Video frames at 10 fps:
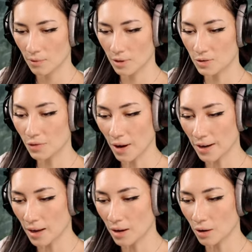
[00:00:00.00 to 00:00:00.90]
divine
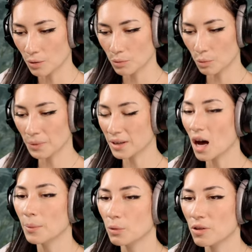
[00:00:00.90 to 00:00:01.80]
heir will be
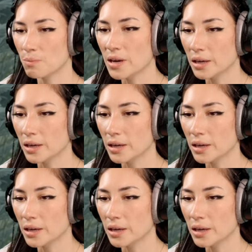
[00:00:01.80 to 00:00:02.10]
coming with me.